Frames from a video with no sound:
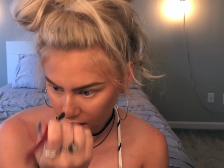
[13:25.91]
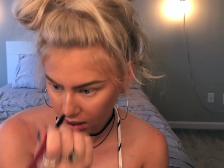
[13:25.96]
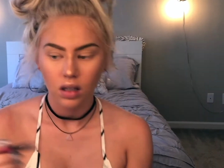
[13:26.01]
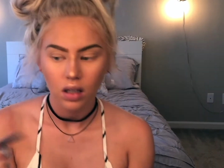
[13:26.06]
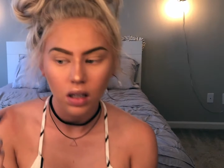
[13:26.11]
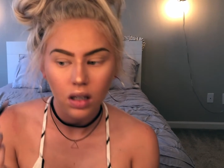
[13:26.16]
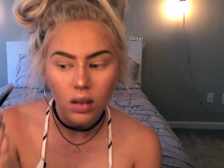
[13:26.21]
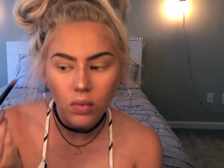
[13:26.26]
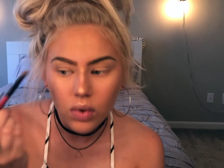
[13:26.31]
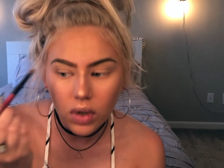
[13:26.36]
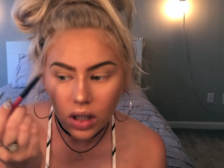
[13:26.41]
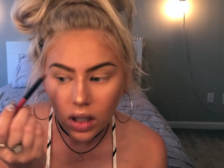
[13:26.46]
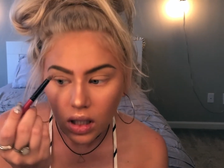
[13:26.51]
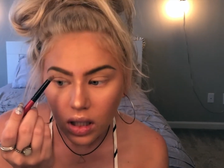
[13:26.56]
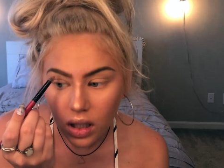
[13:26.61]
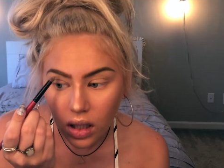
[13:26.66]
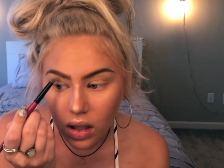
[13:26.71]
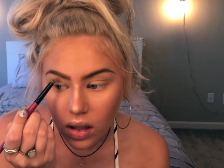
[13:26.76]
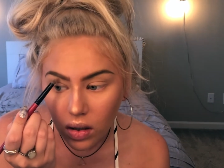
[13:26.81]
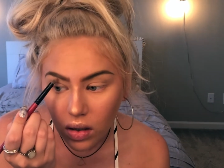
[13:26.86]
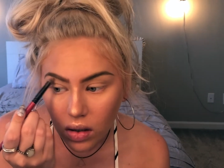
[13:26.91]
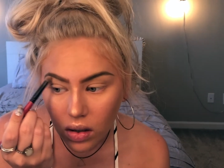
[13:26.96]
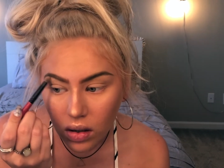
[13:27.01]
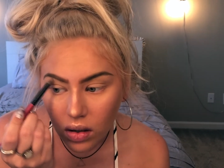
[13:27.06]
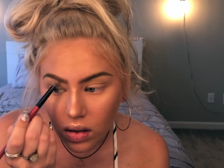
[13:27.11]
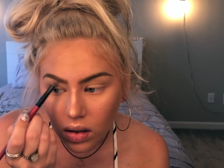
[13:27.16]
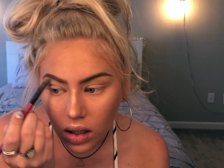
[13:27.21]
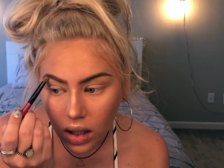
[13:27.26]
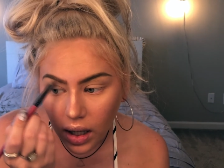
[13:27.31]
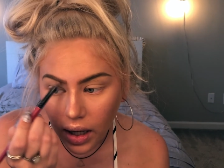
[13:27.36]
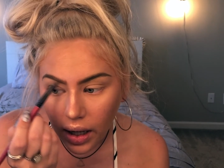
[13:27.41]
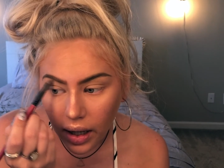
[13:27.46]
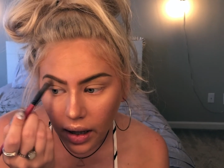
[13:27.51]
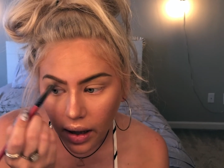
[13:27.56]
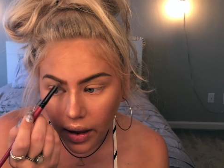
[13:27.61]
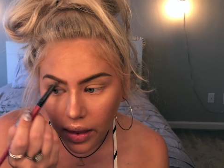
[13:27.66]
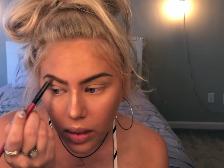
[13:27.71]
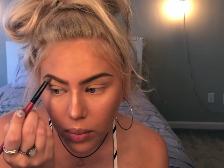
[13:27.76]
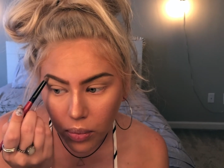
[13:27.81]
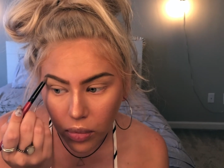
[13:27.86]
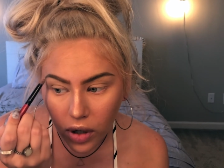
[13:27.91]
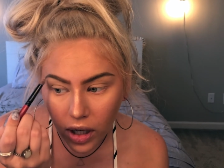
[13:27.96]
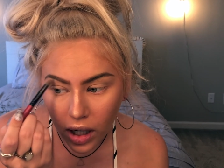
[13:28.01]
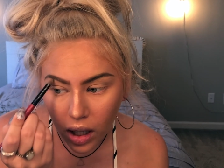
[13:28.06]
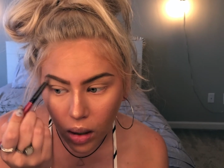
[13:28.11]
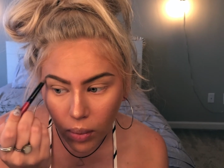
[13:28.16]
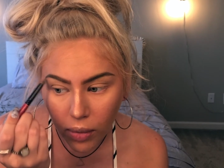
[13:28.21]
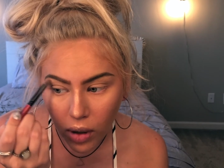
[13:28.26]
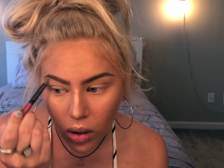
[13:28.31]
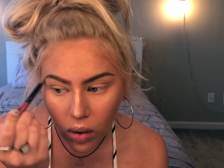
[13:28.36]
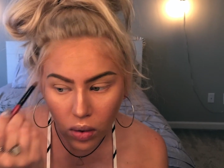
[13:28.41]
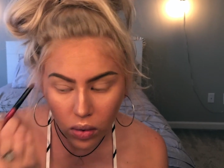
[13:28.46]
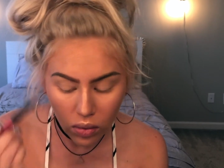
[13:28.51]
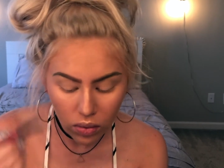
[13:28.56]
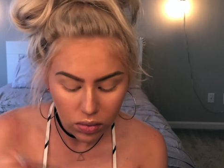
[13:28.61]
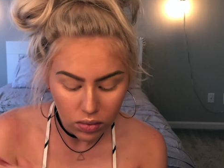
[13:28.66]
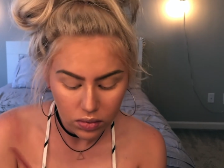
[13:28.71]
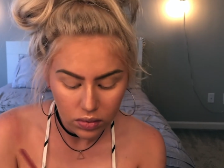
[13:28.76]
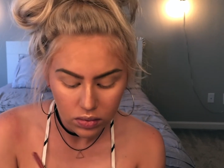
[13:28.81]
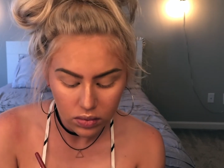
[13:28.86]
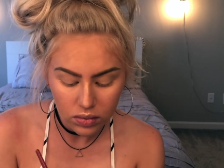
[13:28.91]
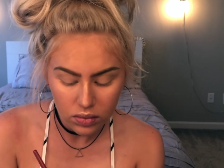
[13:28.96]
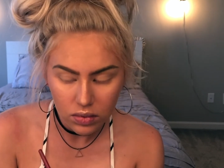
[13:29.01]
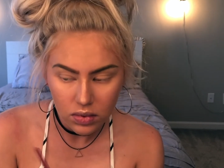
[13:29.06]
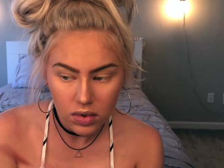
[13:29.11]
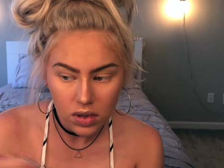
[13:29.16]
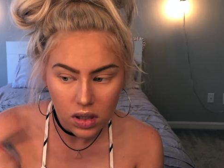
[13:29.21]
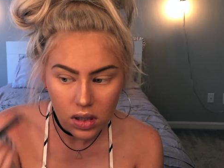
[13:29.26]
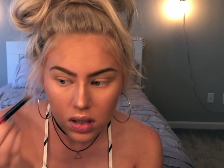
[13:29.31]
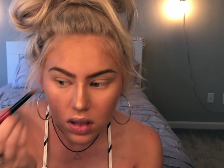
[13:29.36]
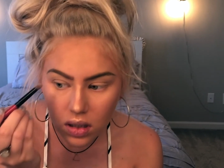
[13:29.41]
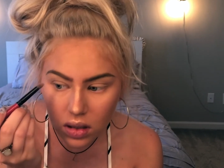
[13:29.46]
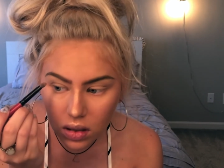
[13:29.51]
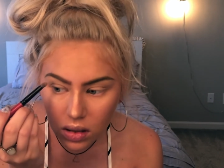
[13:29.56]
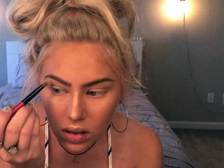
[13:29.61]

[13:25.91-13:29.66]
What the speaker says: Then we're gonna go highlight the brow bones